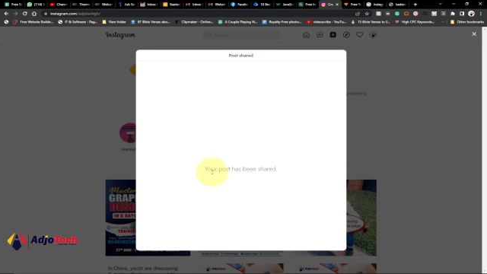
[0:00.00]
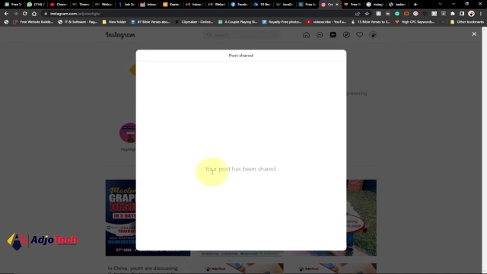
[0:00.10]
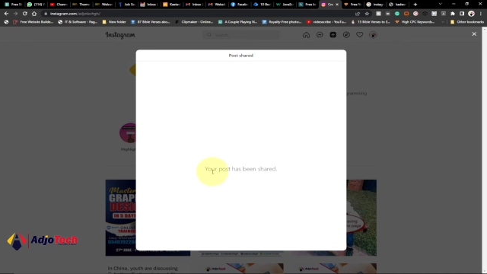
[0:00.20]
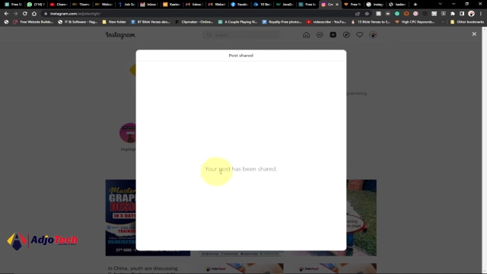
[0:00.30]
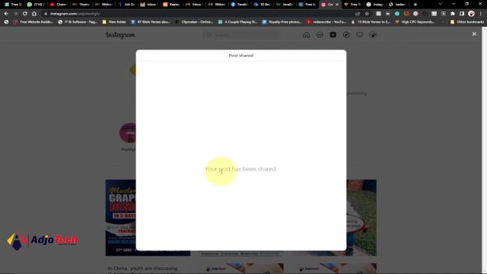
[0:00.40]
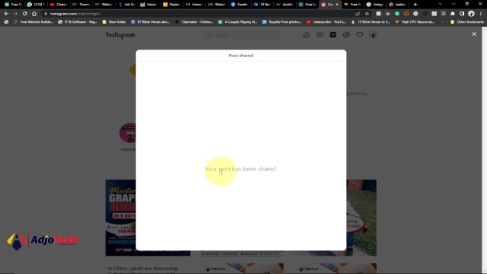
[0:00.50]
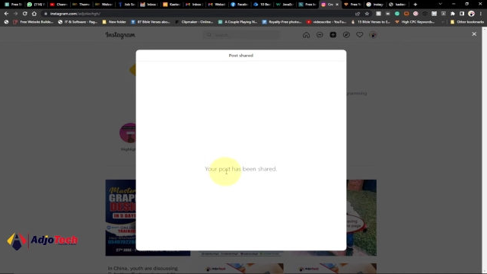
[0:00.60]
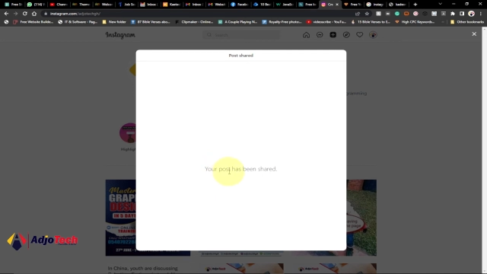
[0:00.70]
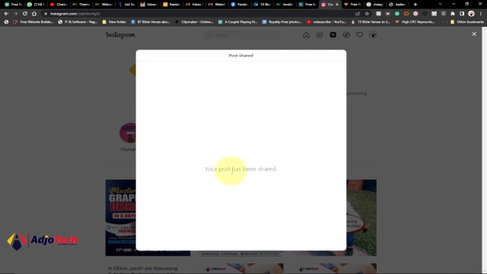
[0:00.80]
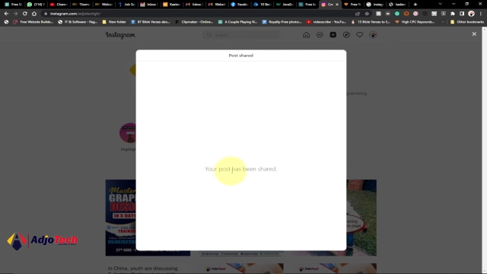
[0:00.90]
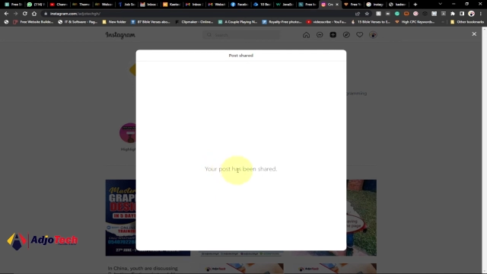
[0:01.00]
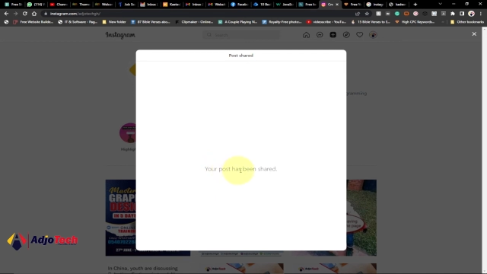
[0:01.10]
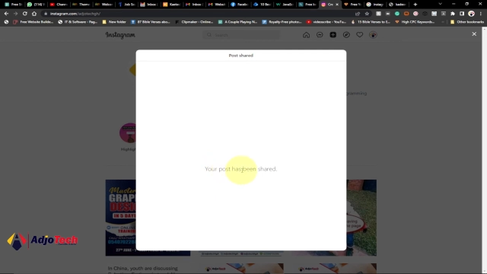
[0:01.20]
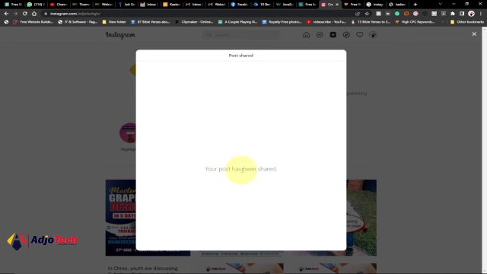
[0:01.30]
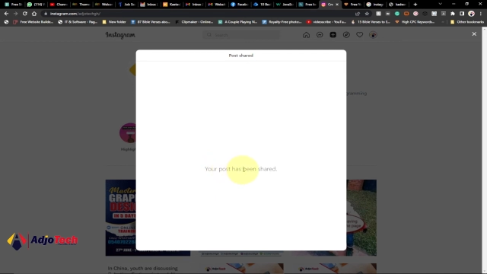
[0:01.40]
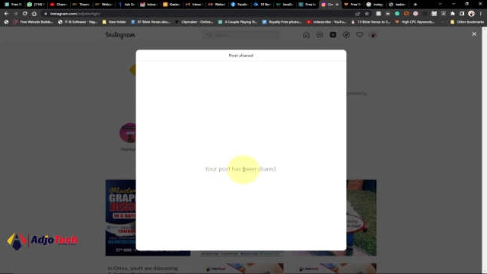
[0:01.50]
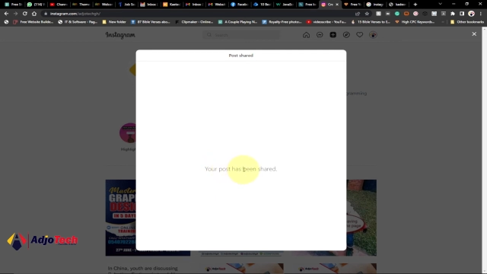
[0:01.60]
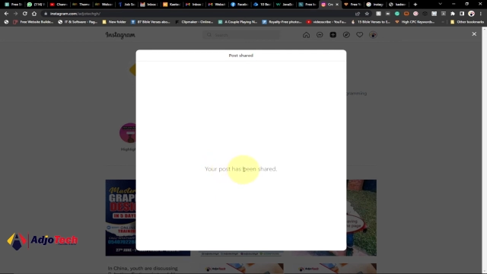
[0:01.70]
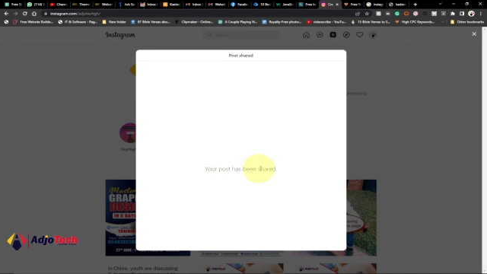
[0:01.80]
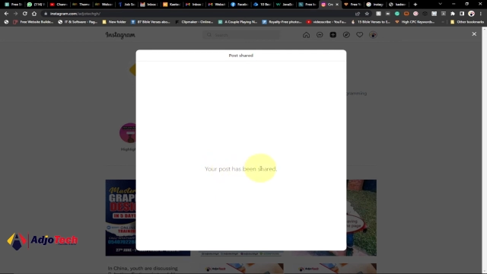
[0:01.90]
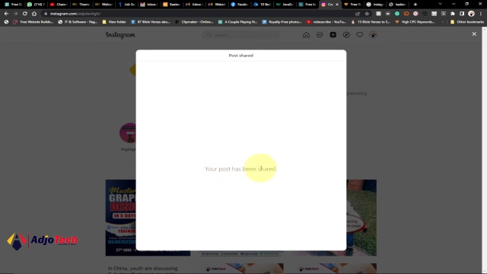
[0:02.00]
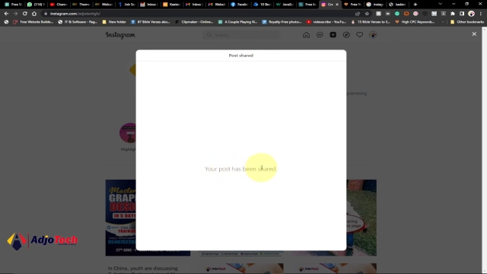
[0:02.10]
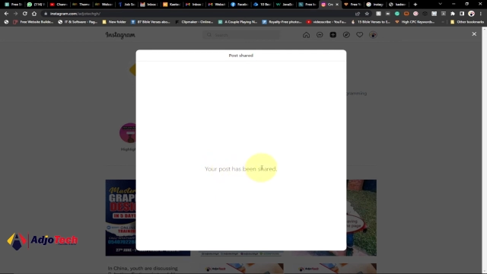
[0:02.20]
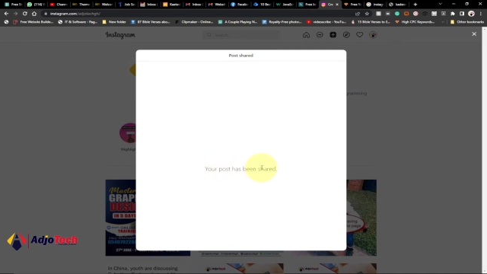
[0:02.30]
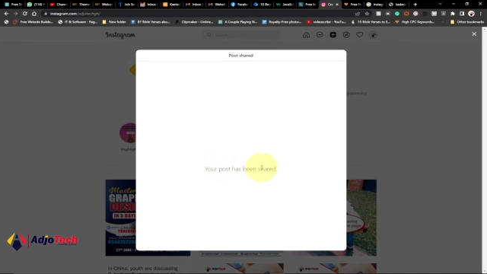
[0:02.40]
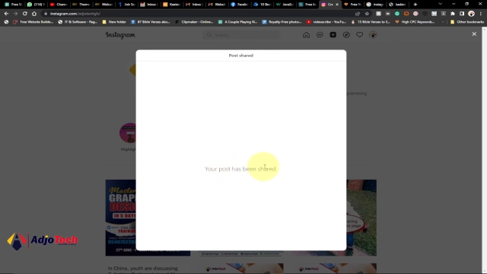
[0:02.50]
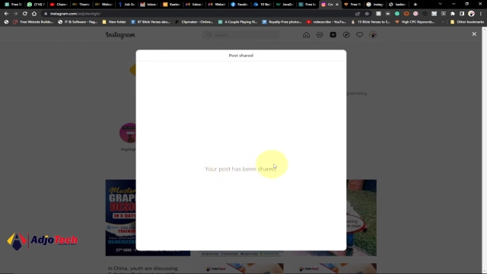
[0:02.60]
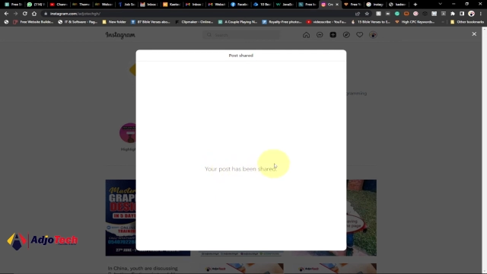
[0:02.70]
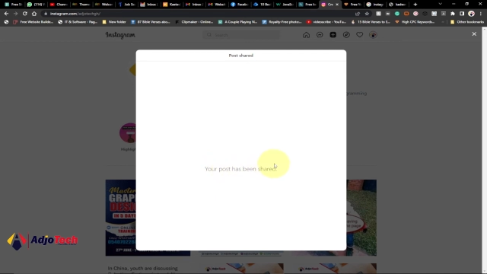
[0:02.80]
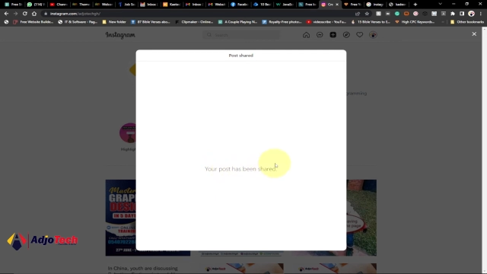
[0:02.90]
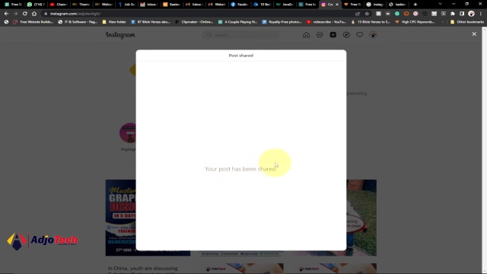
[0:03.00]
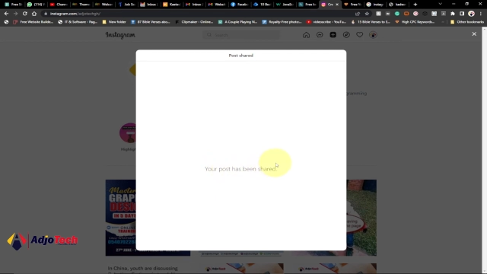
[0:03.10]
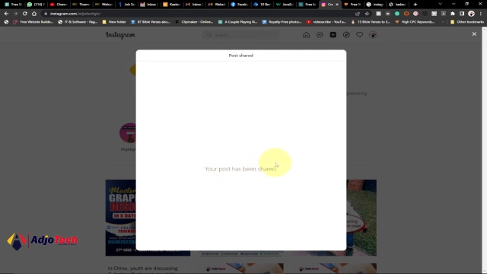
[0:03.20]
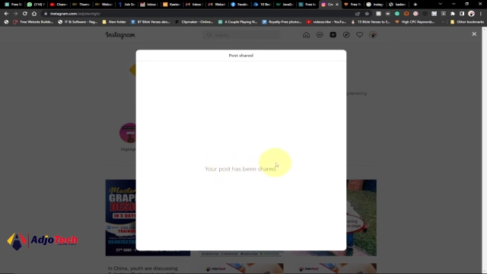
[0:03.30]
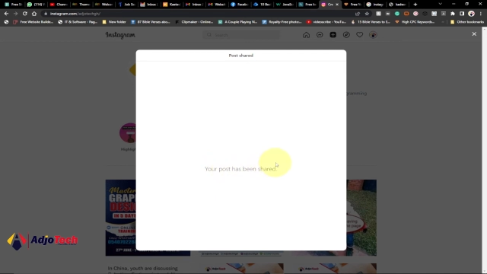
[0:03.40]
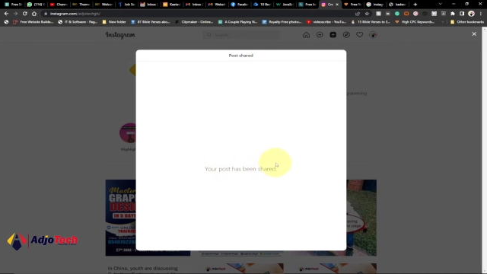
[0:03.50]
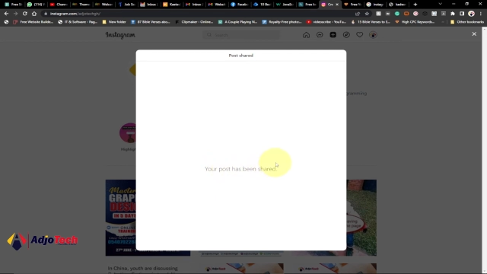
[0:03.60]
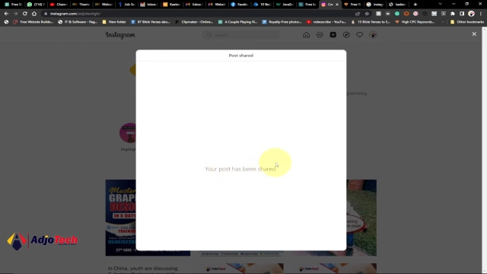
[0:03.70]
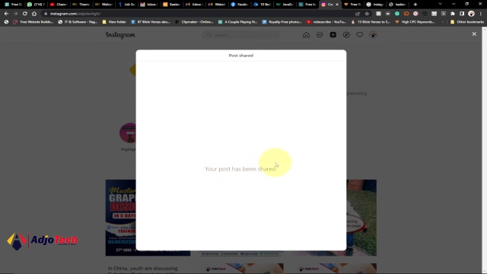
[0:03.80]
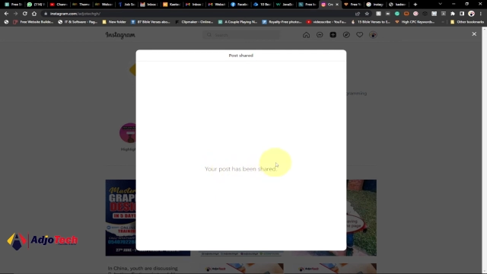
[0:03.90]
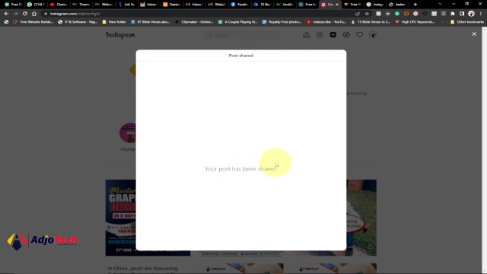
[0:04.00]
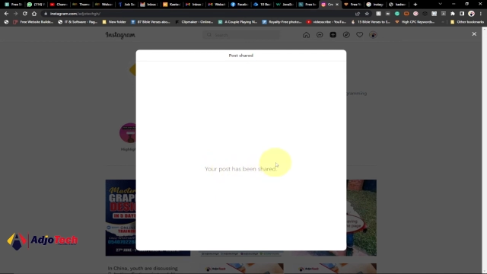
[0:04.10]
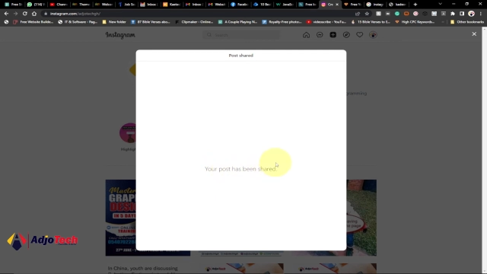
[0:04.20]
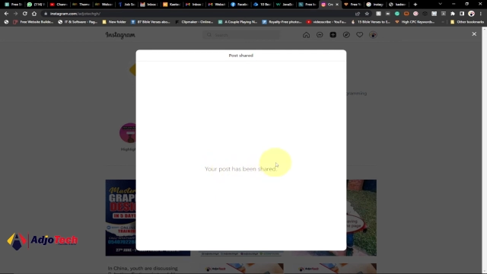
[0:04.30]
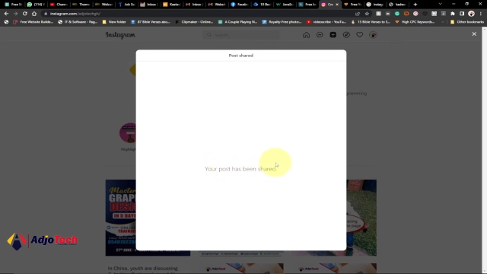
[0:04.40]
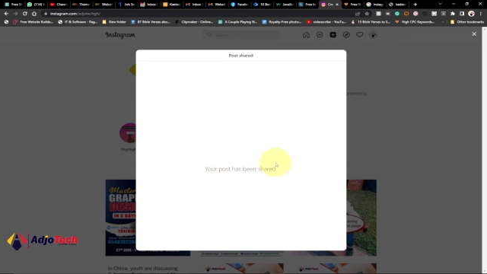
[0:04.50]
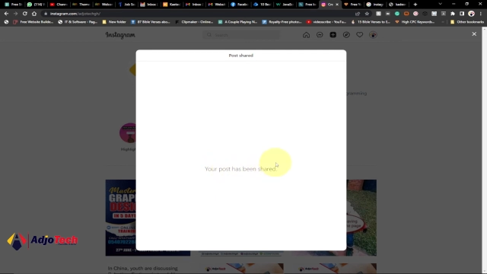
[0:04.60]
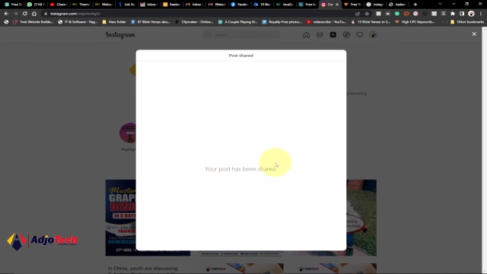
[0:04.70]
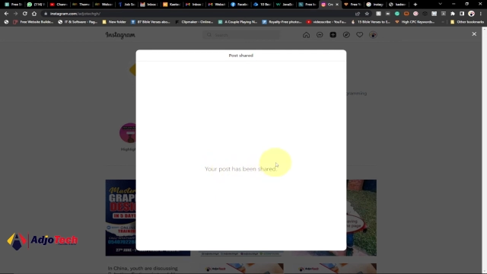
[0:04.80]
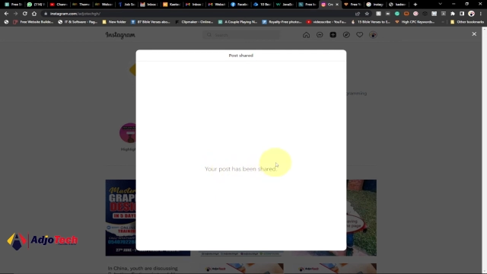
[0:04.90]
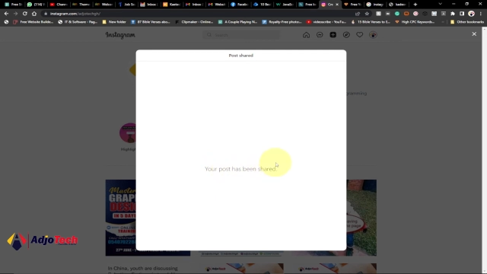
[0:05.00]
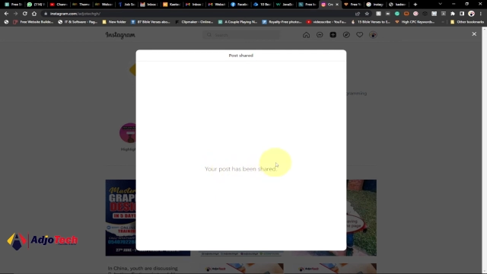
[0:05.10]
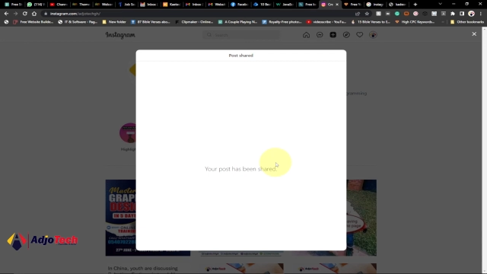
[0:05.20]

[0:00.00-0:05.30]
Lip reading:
Nobody's mouth can be seen.